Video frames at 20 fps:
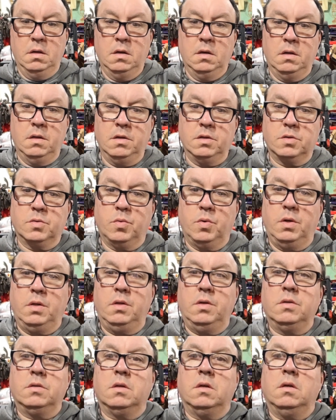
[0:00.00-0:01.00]
this one,
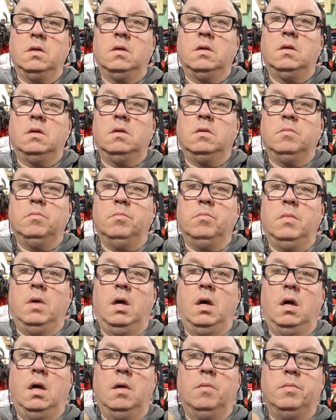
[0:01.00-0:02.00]
there's a
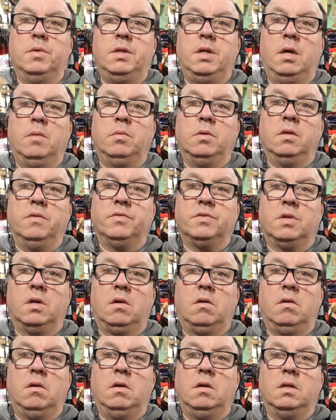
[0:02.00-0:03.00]
bedabble of
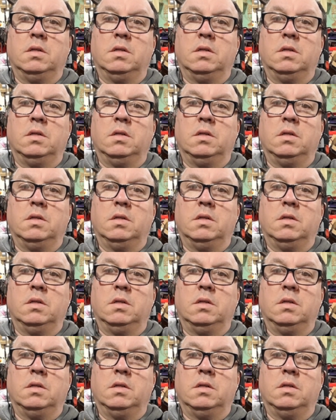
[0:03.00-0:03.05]
solder on the